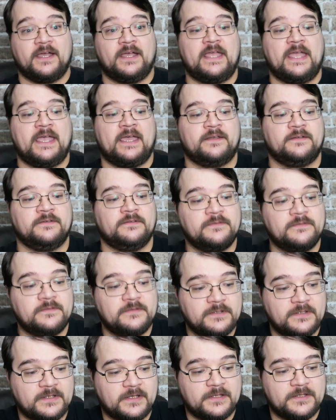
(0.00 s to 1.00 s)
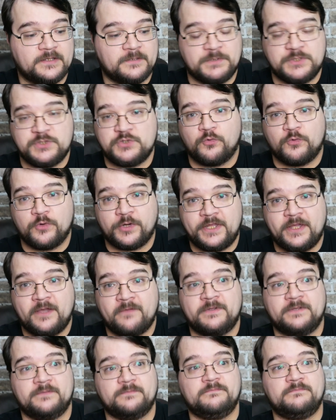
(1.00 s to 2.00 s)
I had the majority
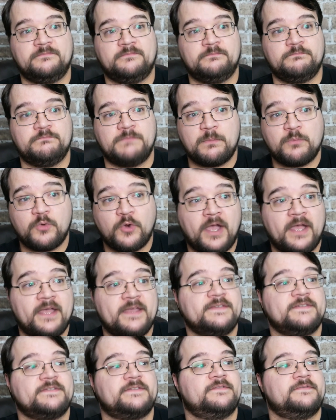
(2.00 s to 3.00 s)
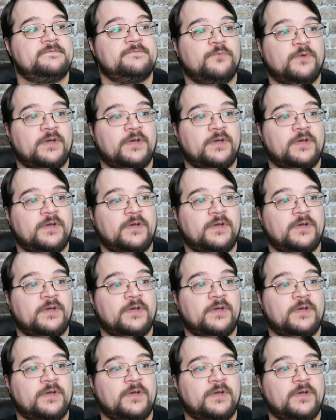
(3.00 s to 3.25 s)
of it memorized.